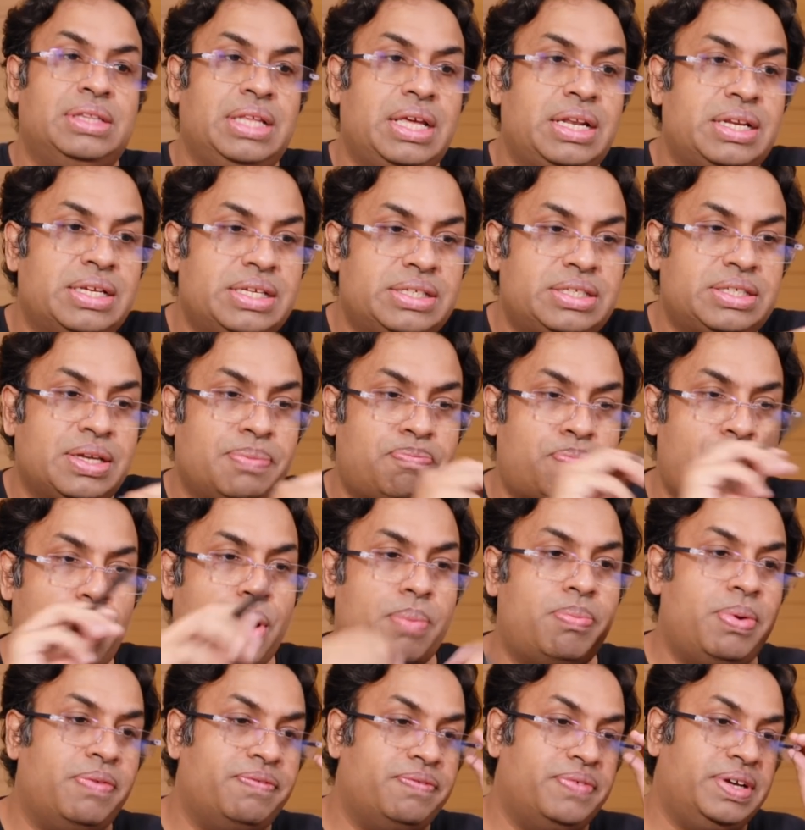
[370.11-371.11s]
there is a
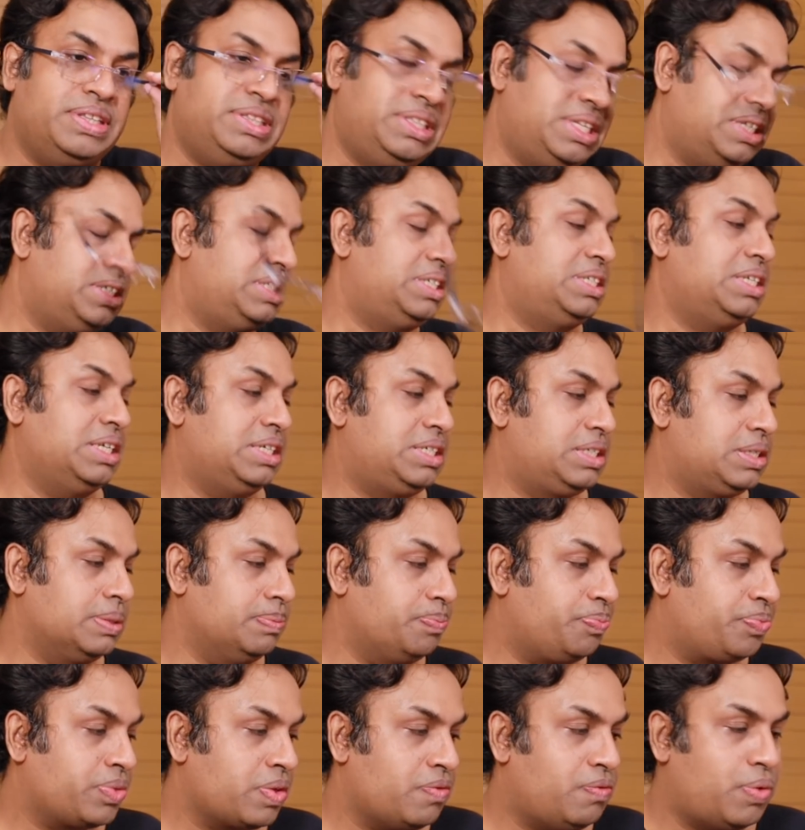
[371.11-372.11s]
problem with this
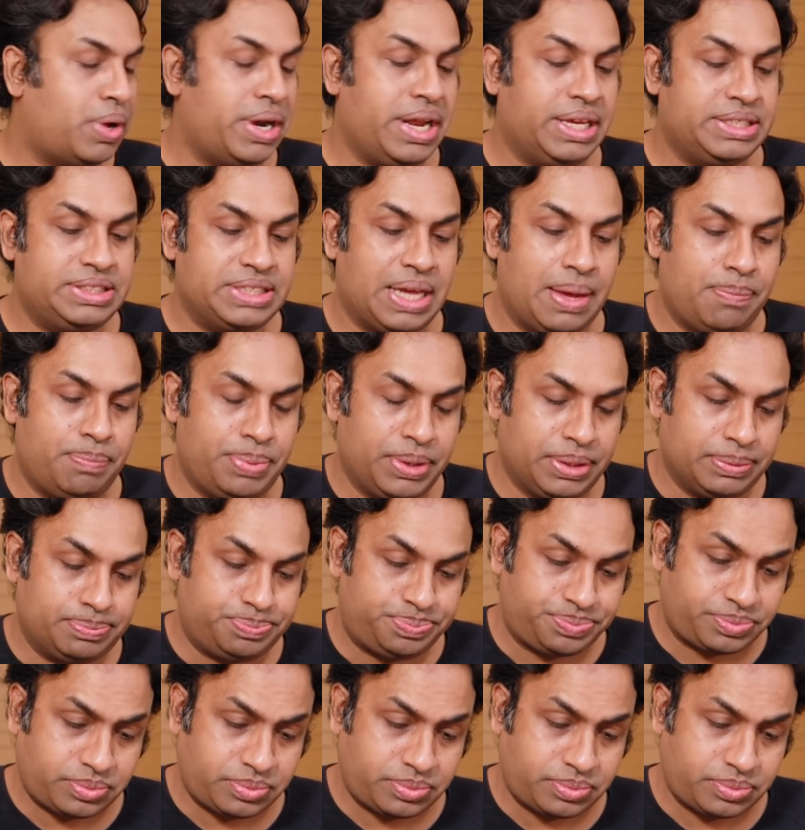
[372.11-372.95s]
system for example